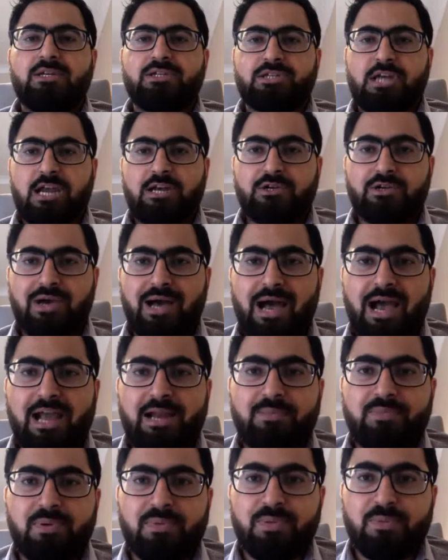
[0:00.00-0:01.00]
trying to
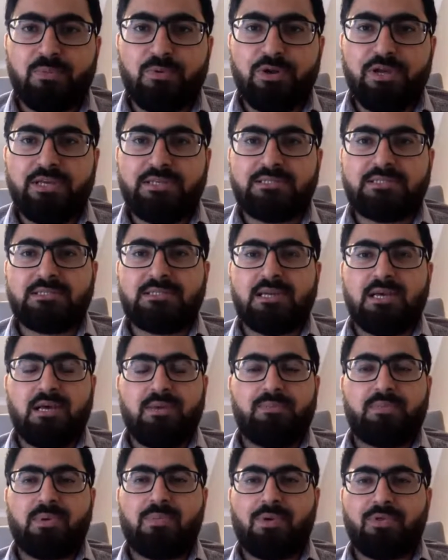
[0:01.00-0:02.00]
hide from the police
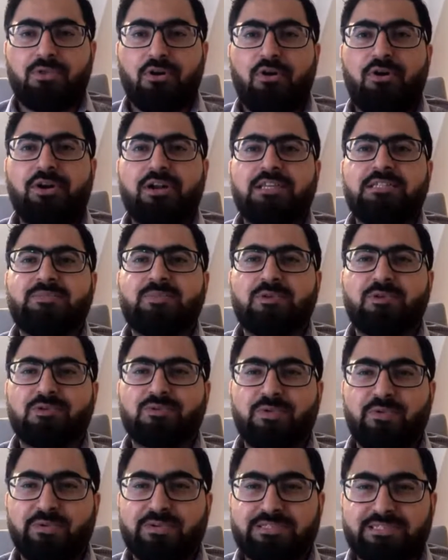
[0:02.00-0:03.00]
and from authorities
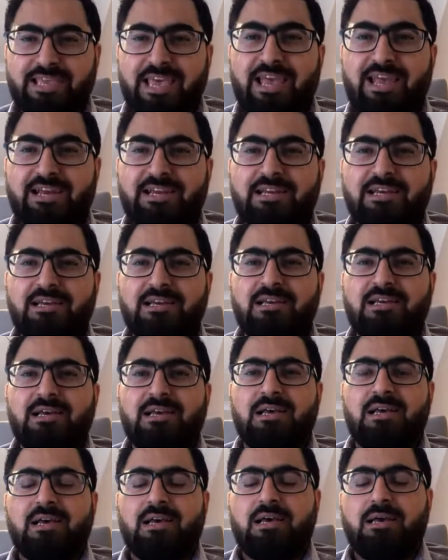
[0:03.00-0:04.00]
because we were scared
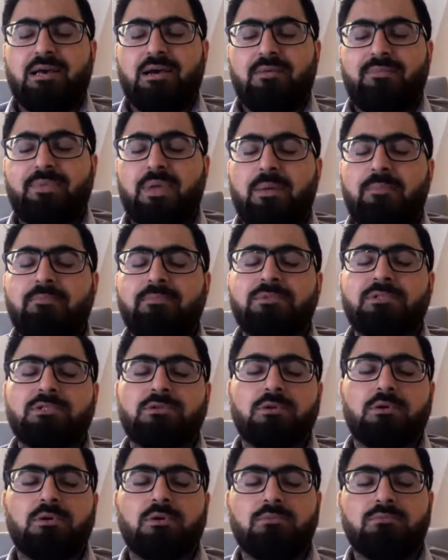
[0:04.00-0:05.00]
of them.
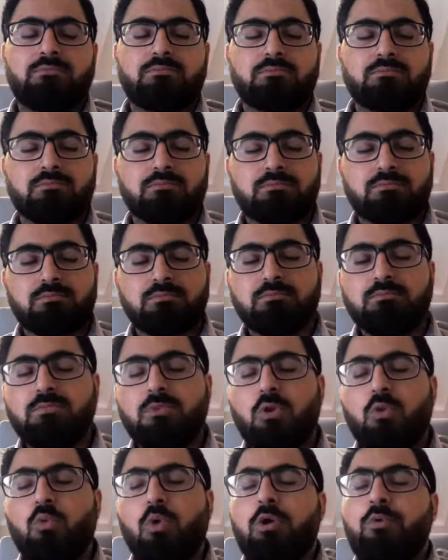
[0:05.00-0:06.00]
So
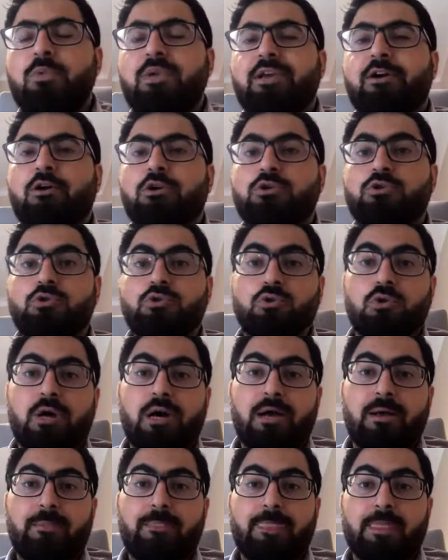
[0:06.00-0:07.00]
when we got
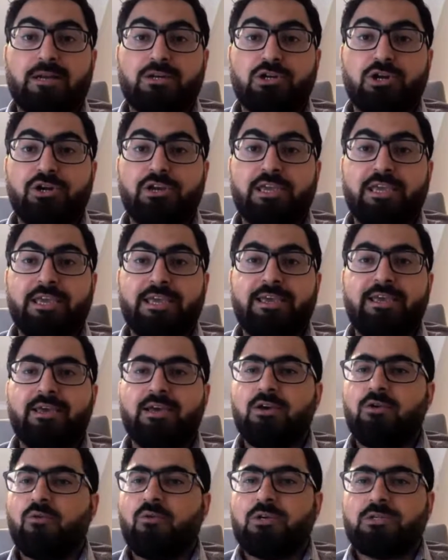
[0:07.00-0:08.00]
to Turkey,
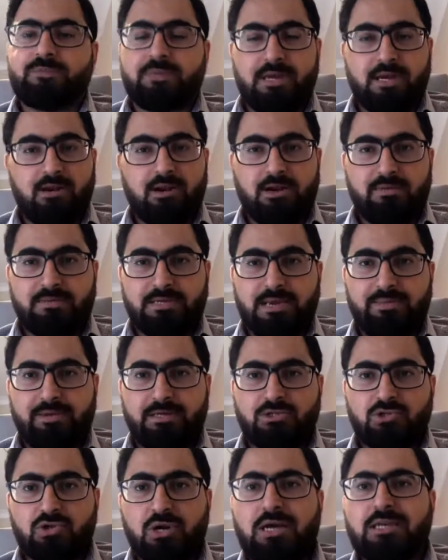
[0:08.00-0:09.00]
we spent a lot of time
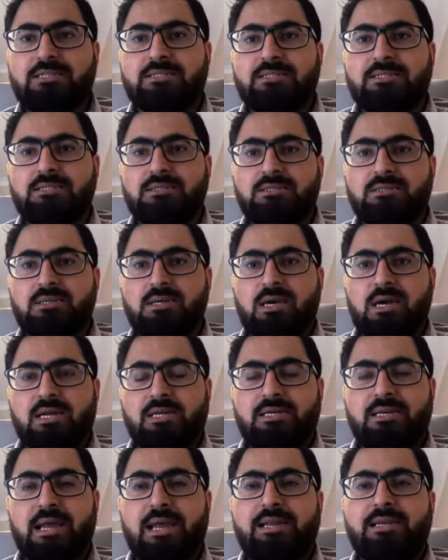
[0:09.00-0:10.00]
in trucks
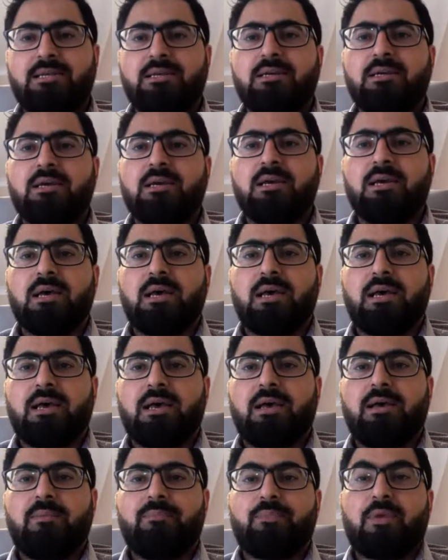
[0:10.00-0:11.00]
at night.
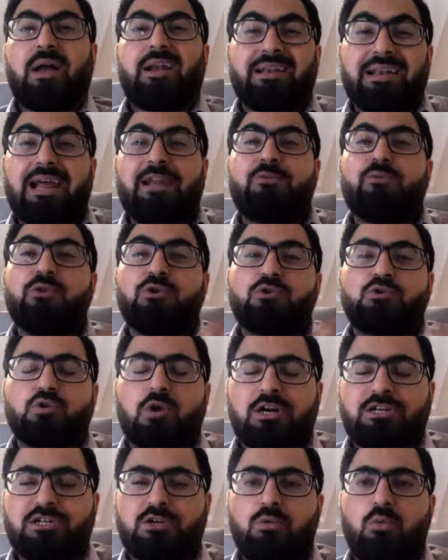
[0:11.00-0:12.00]
At night, we used
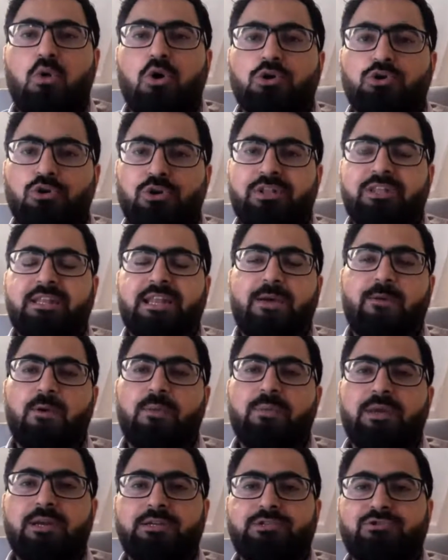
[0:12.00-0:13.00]
to actually walk. During the day,
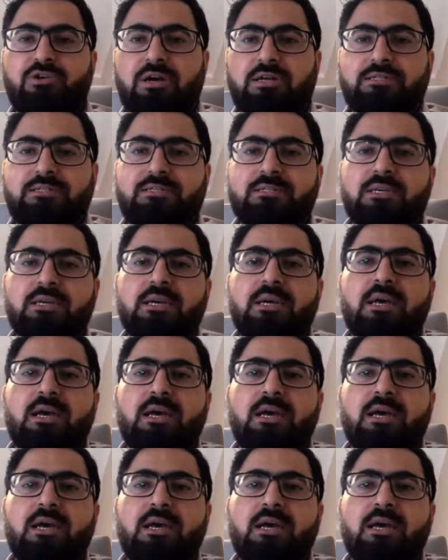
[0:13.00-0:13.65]
we'll be in trucks